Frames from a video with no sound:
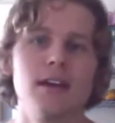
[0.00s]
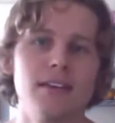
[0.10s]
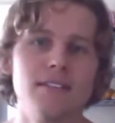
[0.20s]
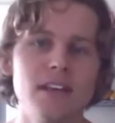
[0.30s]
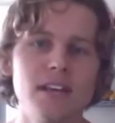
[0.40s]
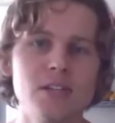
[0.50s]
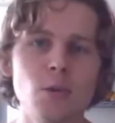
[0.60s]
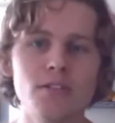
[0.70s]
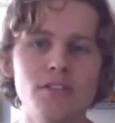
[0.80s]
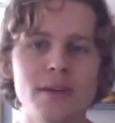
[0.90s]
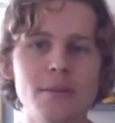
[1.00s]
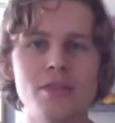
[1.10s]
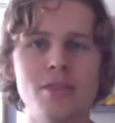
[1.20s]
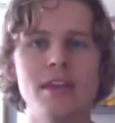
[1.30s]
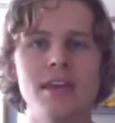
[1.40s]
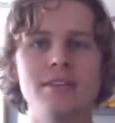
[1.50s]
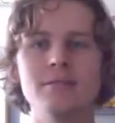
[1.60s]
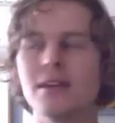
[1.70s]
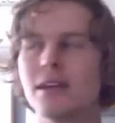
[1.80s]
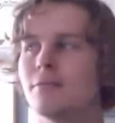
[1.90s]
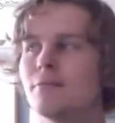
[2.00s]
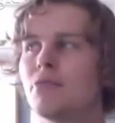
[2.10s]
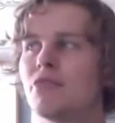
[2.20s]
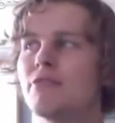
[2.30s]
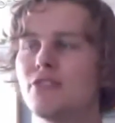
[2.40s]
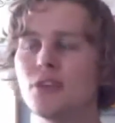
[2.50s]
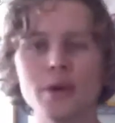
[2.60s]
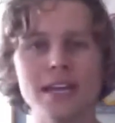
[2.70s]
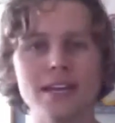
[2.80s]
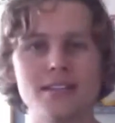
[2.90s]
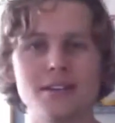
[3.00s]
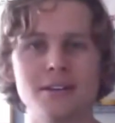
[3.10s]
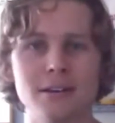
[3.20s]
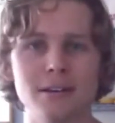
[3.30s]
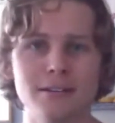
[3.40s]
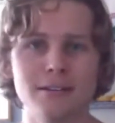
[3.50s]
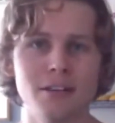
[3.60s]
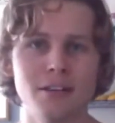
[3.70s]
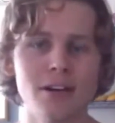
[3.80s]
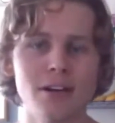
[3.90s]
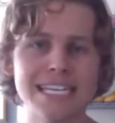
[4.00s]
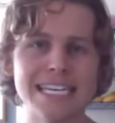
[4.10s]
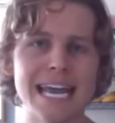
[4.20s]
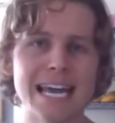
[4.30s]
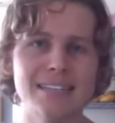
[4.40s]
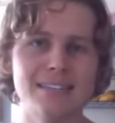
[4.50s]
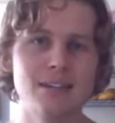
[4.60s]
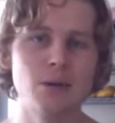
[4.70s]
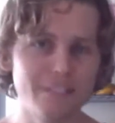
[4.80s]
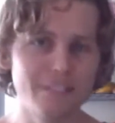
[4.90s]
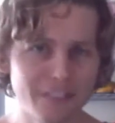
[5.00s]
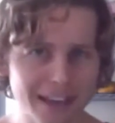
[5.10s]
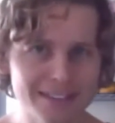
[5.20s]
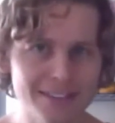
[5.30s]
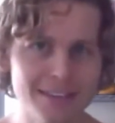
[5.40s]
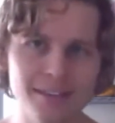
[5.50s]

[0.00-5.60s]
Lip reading: if it doesn't work for them in a few weeks, they're on to the next quick fix.